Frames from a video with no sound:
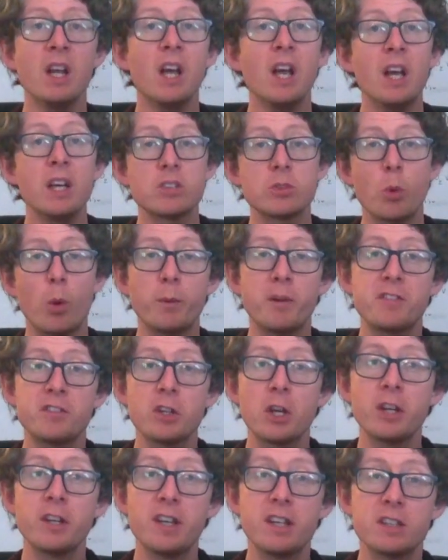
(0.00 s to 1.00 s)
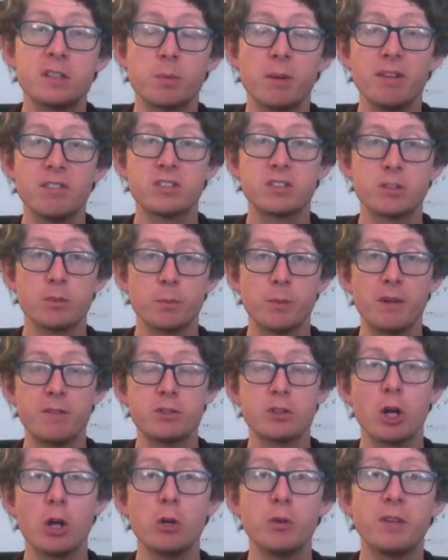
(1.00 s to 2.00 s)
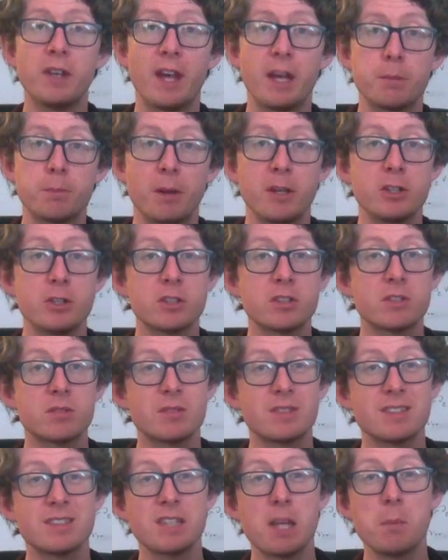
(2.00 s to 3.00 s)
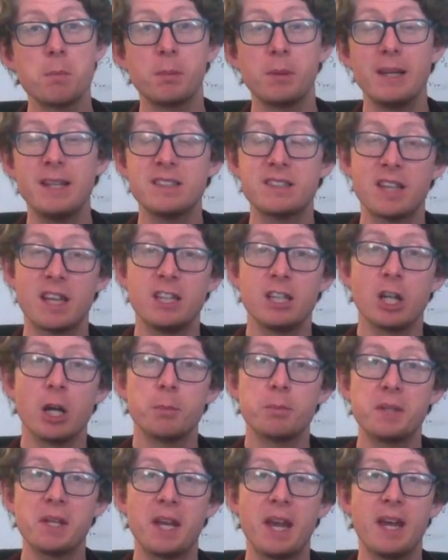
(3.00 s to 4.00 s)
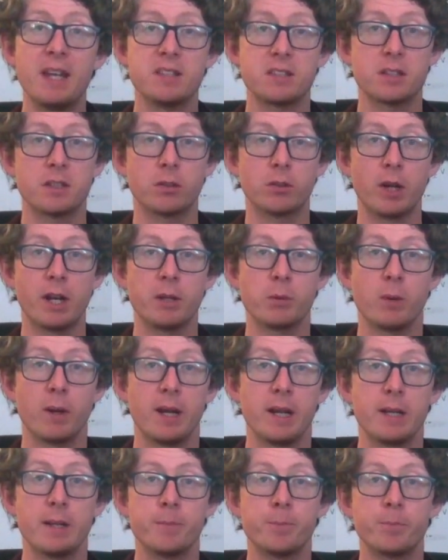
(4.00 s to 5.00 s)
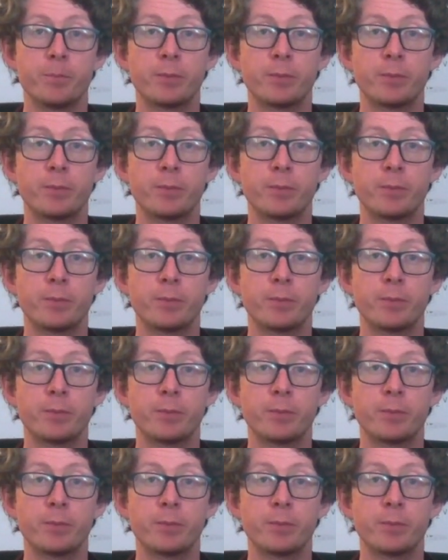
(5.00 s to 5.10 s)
So what we've done is we've, we've shown that by just simply setting up the case in the right way,